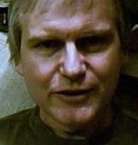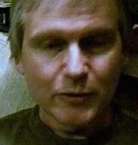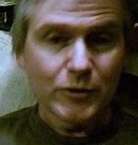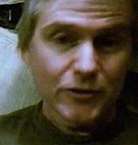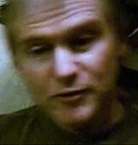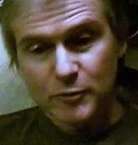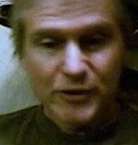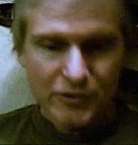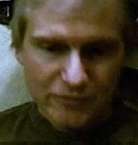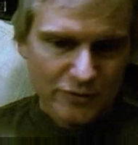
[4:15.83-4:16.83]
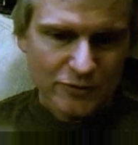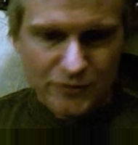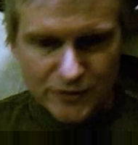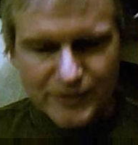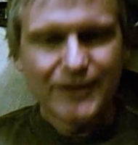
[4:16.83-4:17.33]
I would get so many
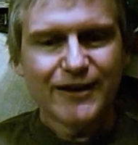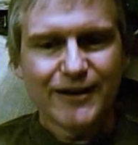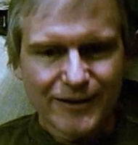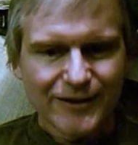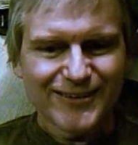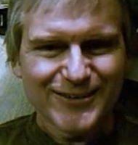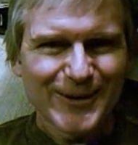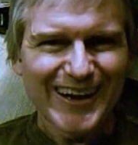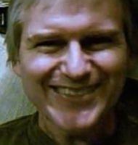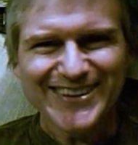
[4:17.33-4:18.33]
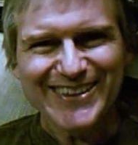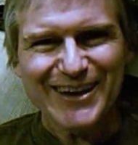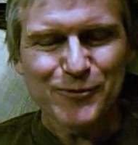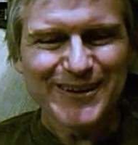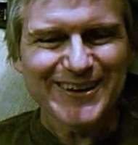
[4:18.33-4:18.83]
views. So I think
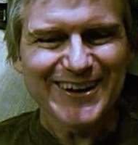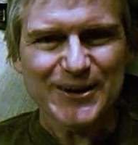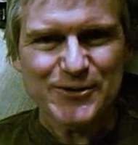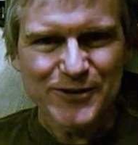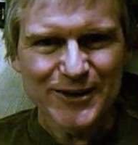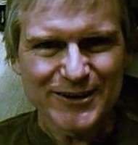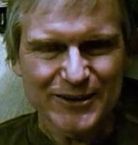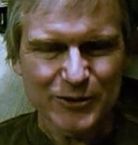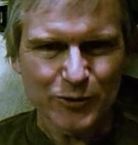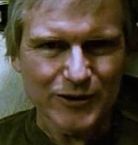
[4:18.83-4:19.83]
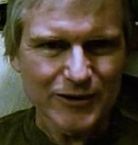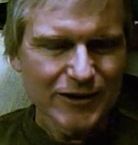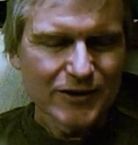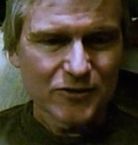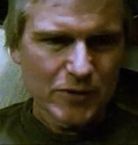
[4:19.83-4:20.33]
that would be kind of funny anyway,
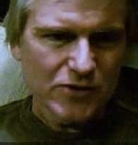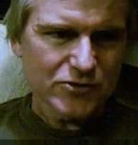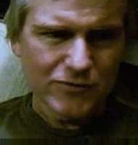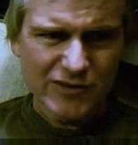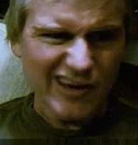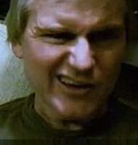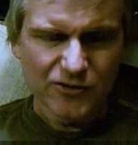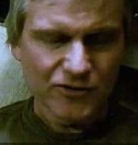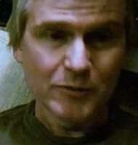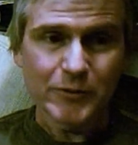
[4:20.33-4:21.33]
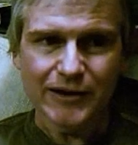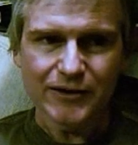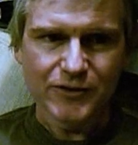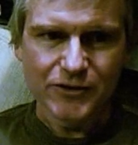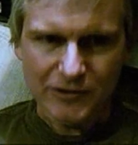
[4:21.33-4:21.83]
especially if you added some
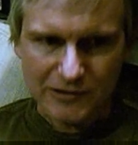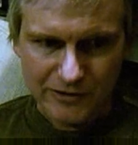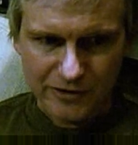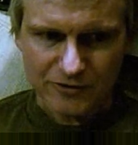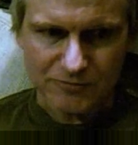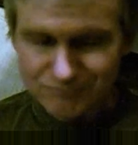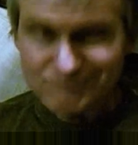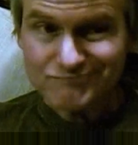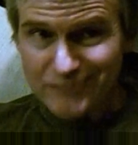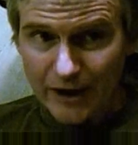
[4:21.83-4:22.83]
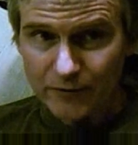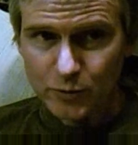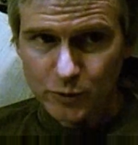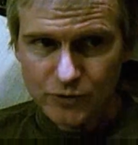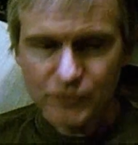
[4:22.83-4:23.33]
kind of decent lyrics
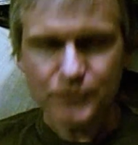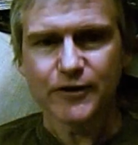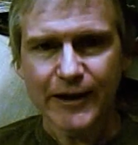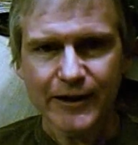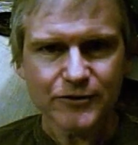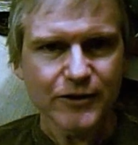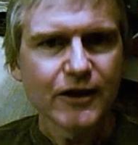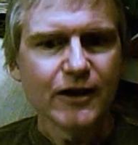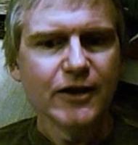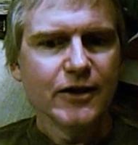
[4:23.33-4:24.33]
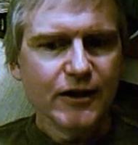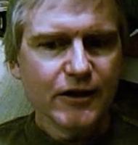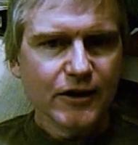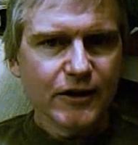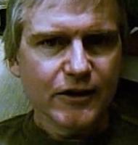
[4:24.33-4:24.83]
afterwards to that.
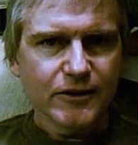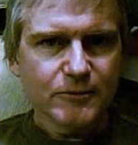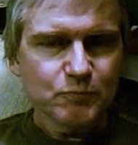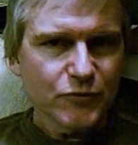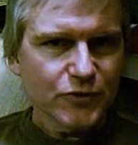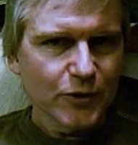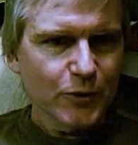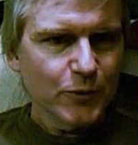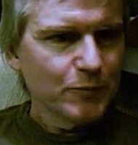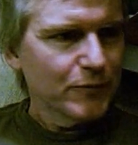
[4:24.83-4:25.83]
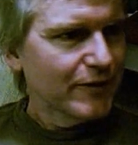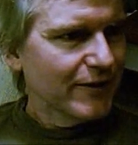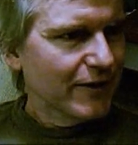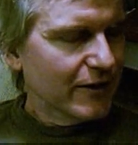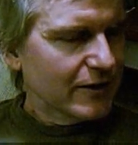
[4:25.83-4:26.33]
So
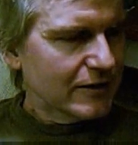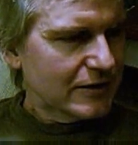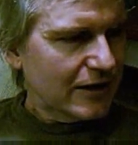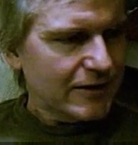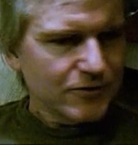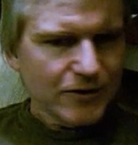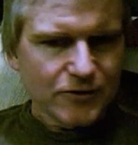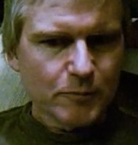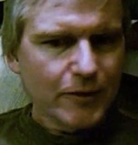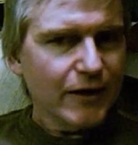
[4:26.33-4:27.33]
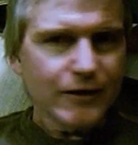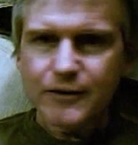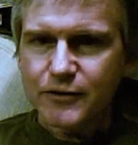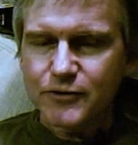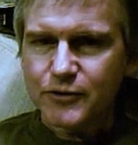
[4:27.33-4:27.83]
I guess that's about
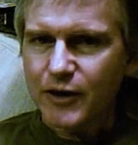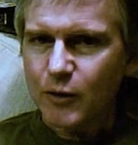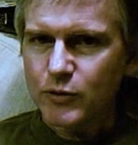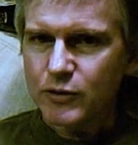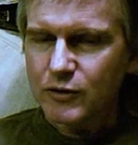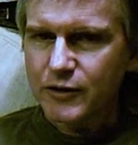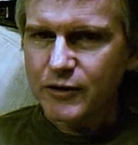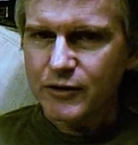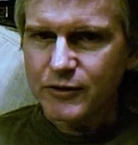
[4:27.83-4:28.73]
it here. I will